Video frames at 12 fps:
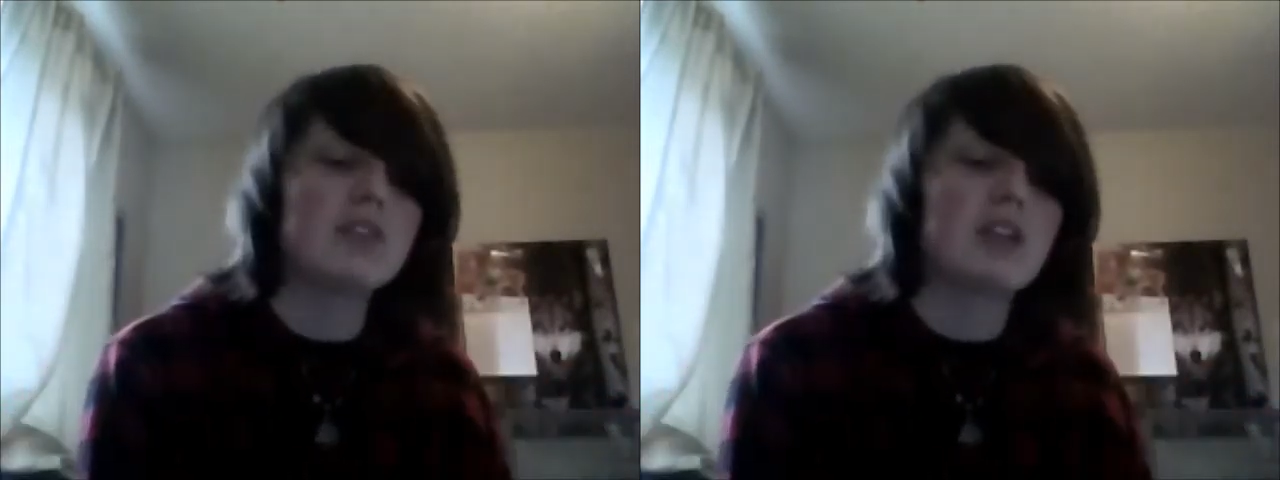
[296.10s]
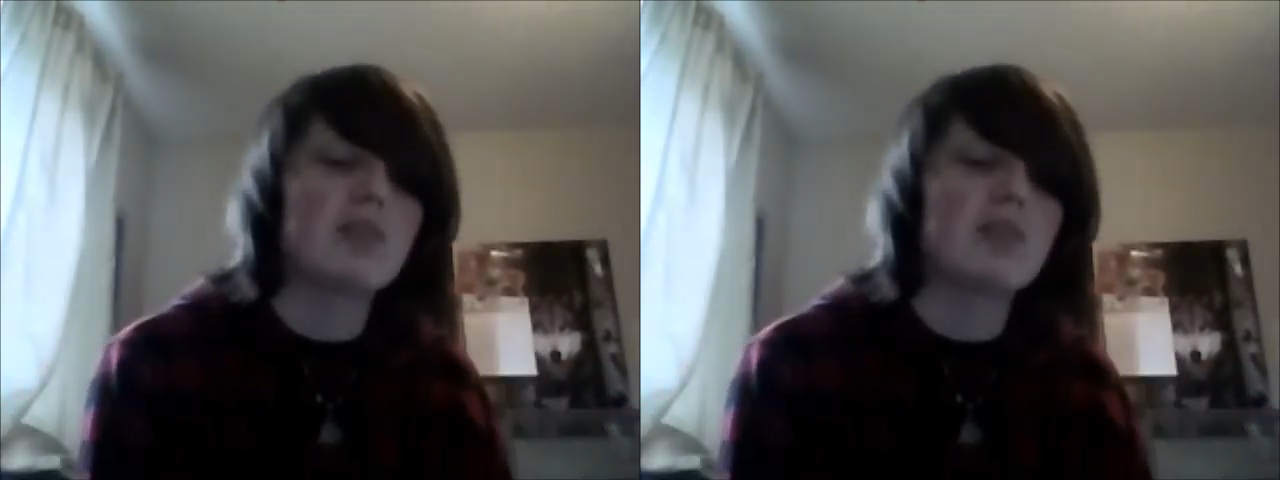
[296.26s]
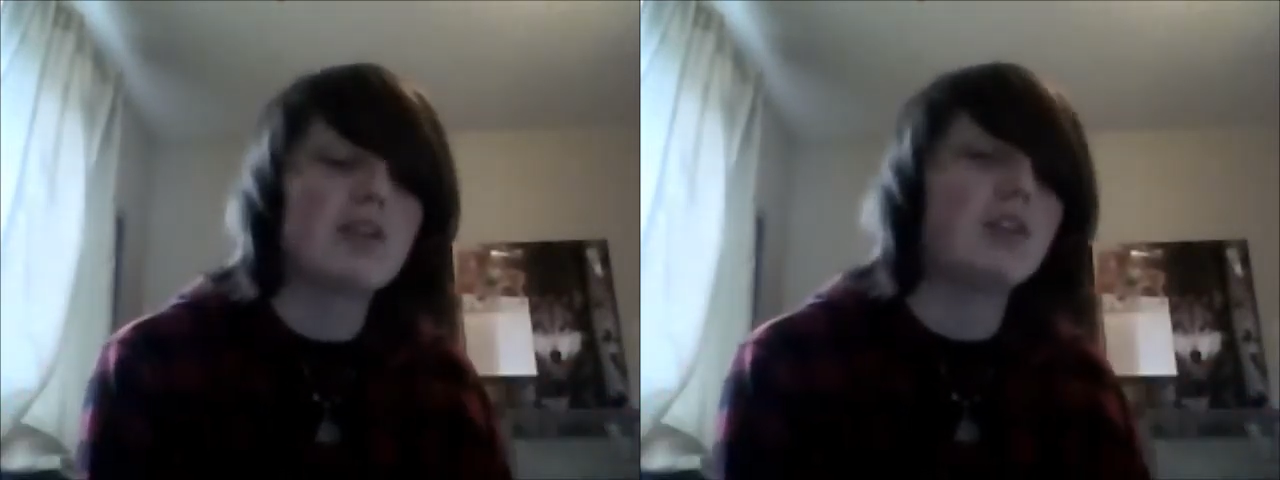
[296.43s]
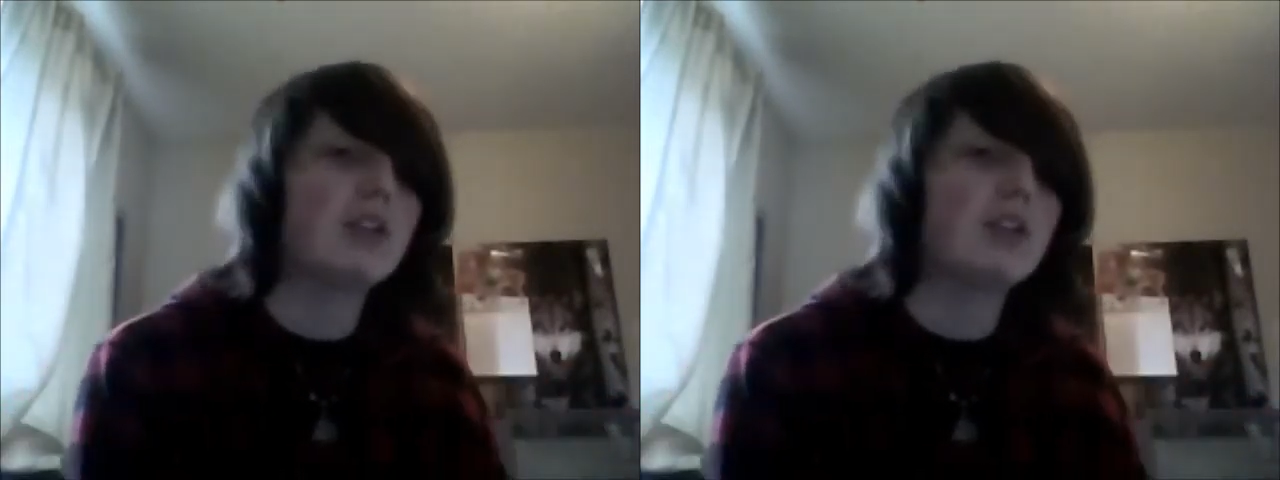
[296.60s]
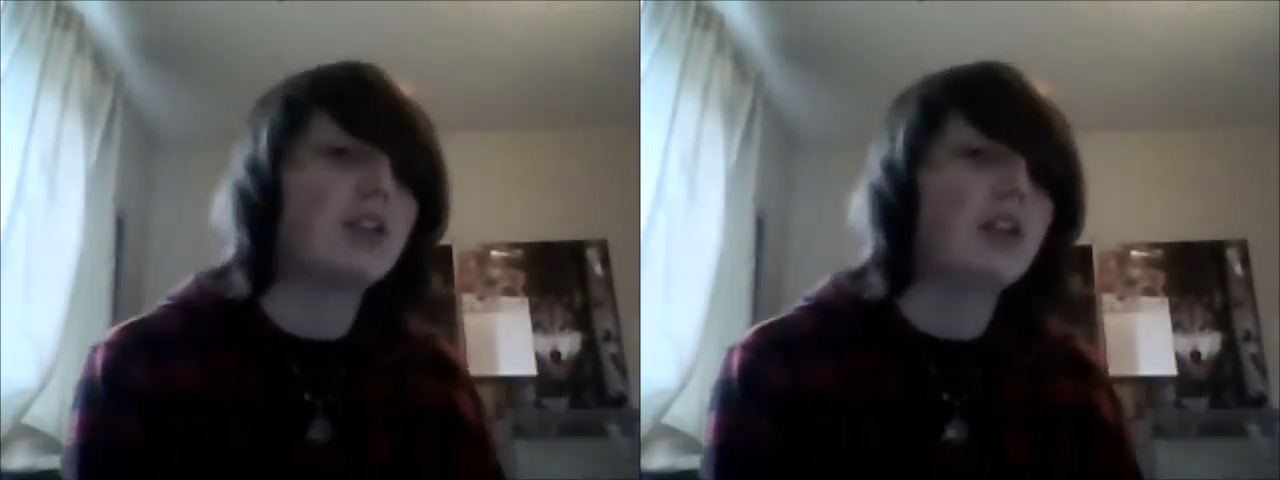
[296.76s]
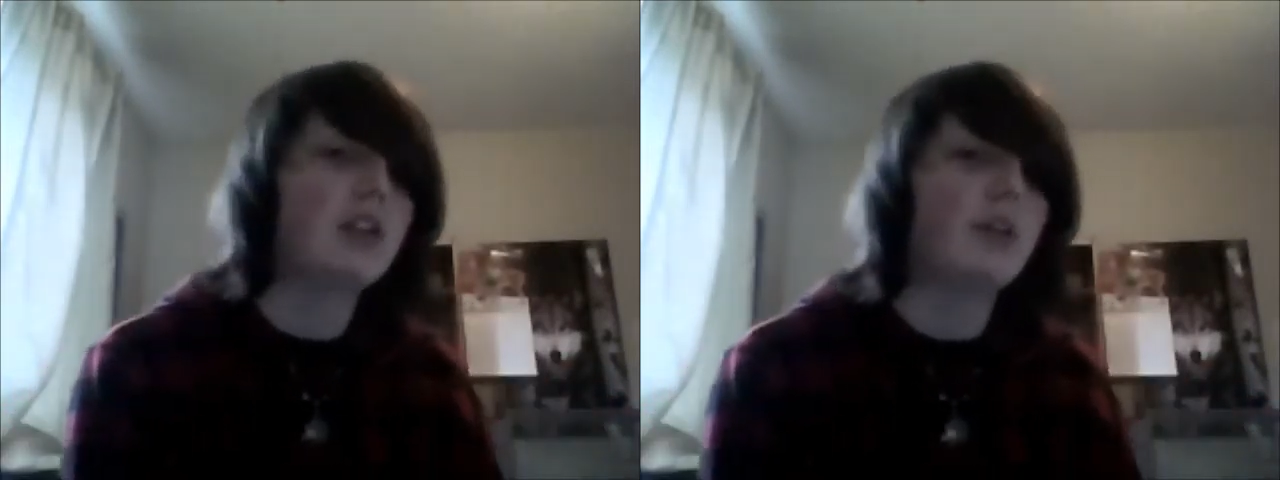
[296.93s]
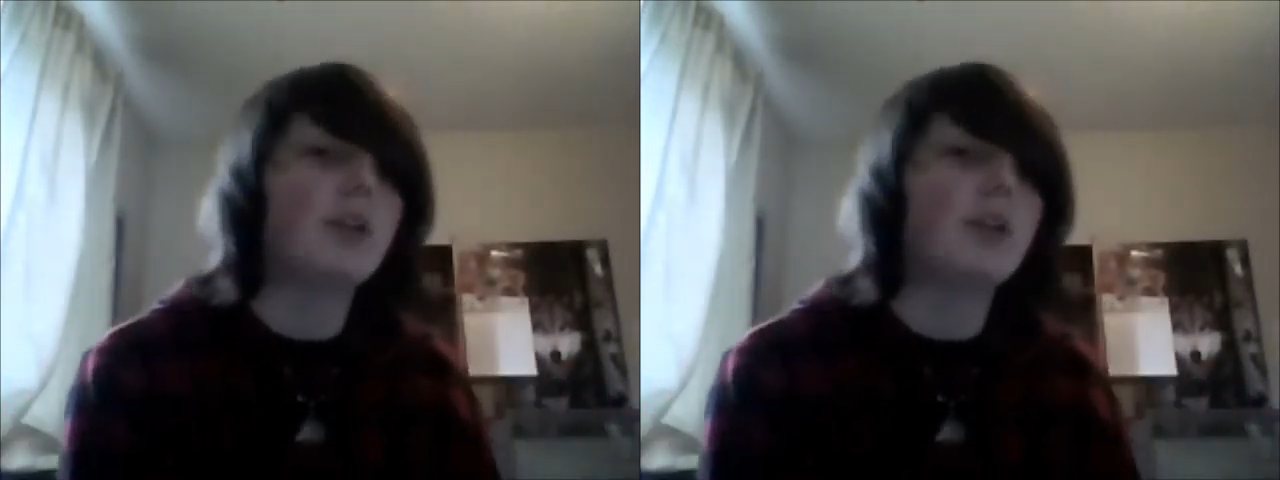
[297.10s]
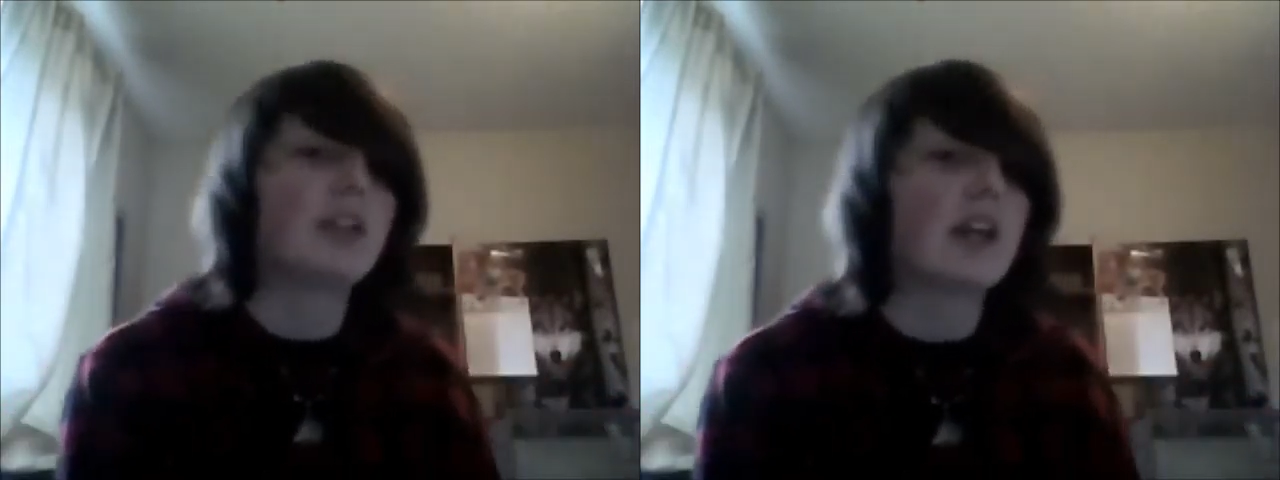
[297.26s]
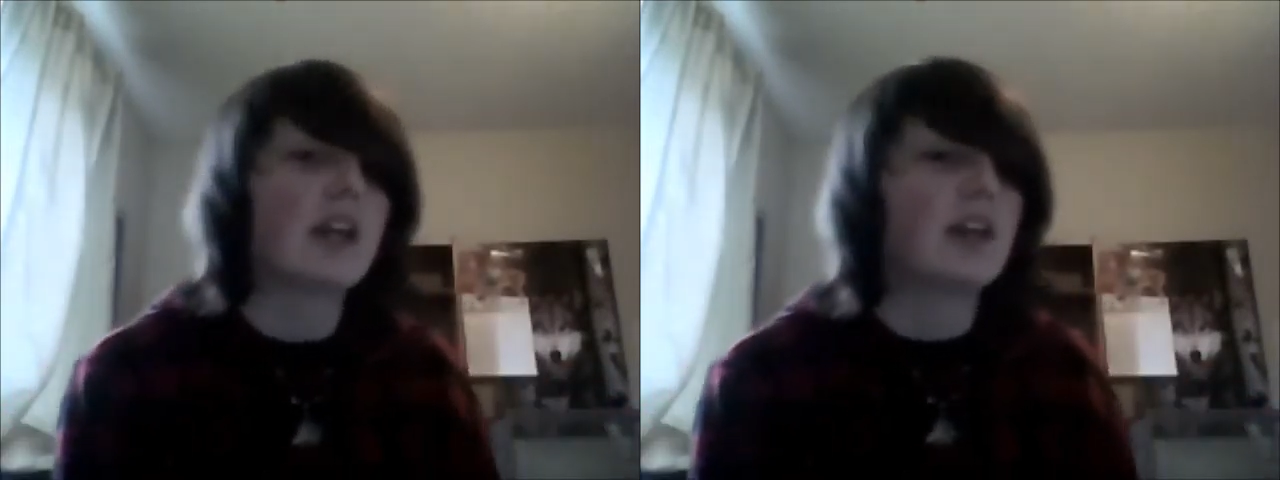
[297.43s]
time ever owning a
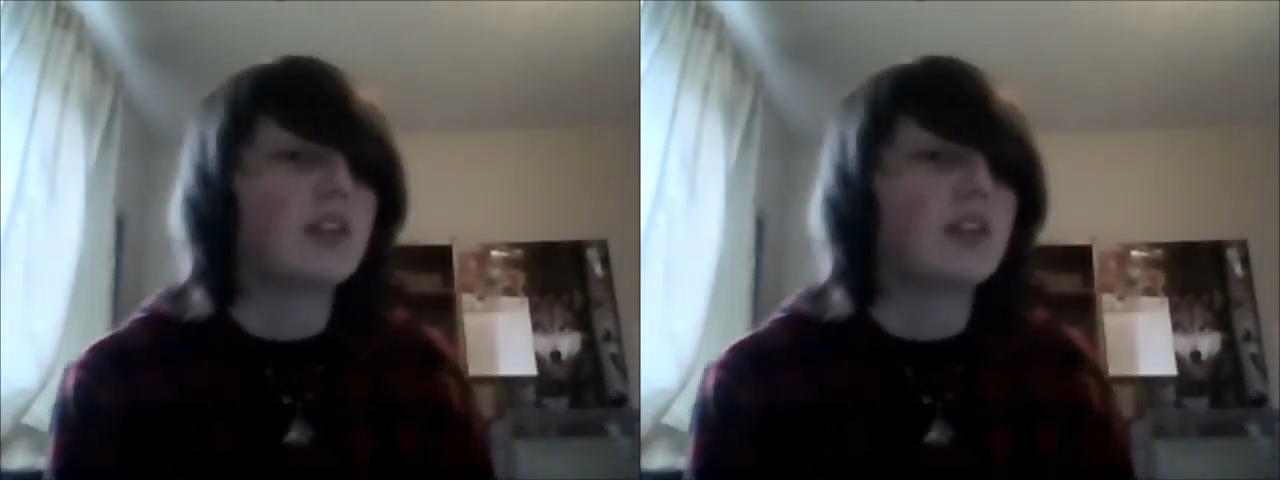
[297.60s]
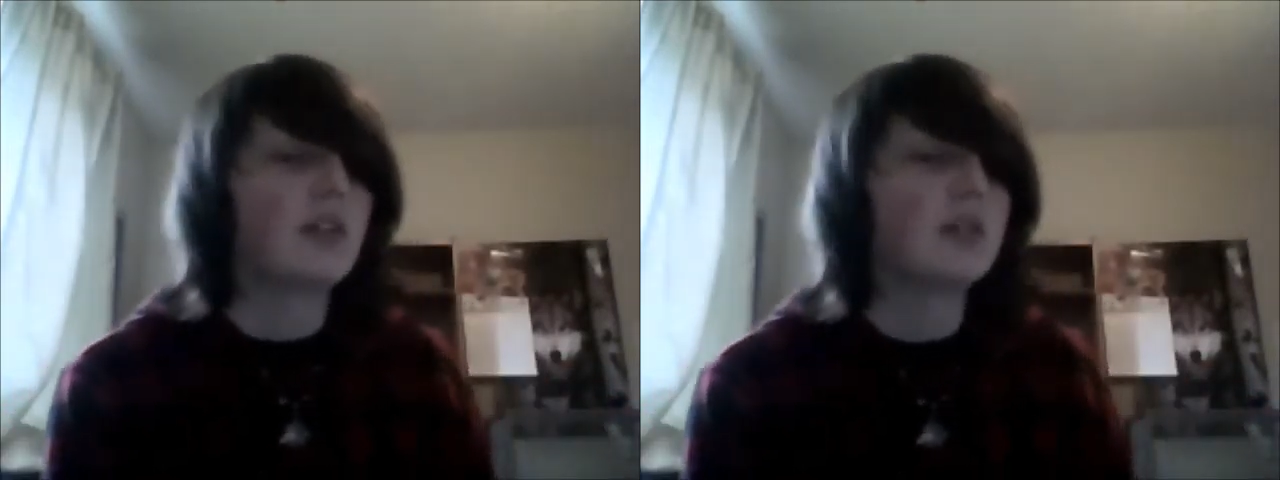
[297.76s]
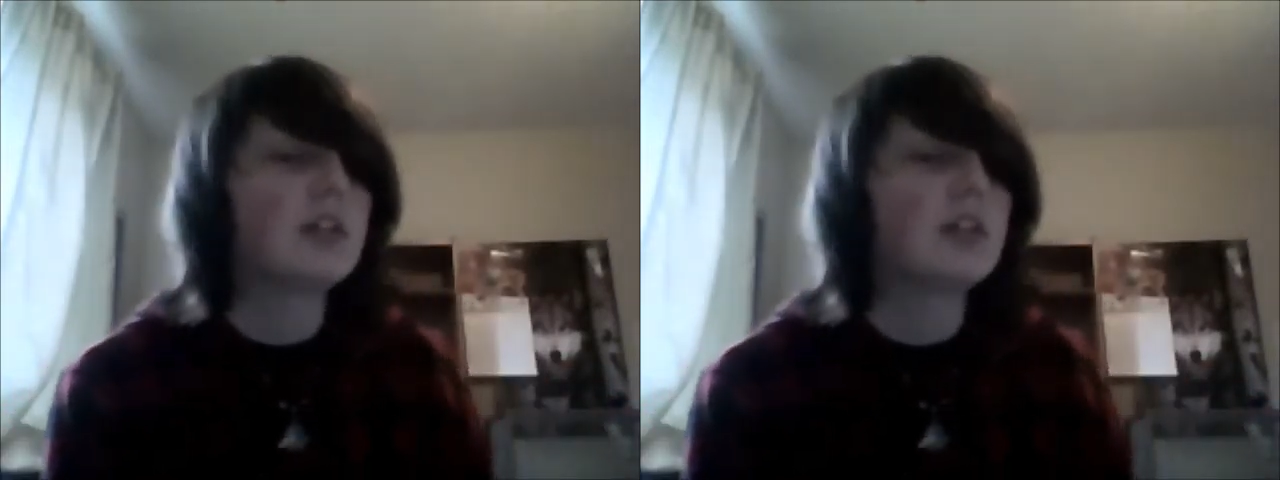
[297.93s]
cat, though.